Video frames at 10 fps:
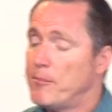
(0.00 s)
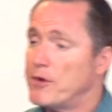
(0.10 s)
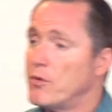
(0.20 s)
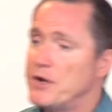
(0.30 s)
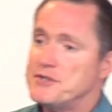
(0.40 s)

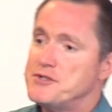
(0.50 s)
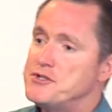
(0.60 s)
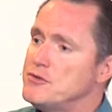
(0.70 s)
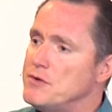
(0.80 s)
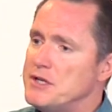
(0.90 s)
But what he's
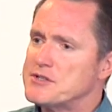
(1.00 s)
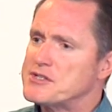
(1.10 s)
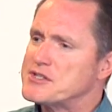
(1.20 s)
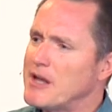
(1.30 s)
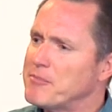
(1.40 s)
doing is
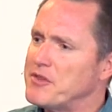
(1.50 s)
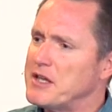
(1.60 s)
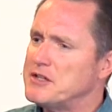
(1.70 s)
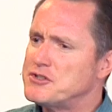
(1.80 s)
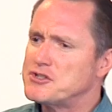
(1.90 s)

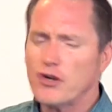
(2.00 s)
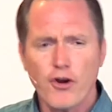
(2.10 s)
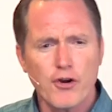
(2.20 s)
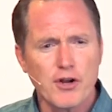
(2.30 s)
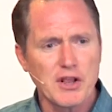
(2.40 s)
something
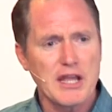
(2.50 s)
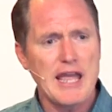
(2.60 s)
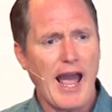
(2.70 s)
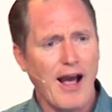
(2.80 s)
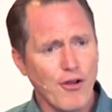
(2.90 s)
eternally
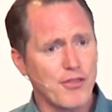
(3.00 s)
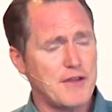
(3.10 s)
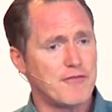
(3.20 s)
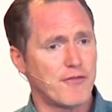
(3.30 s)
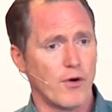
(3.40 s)

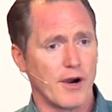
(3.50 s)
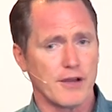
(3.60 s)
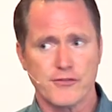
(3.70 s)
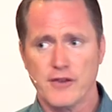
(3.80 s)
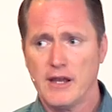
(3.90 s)
healthy for
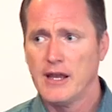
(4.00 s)
us.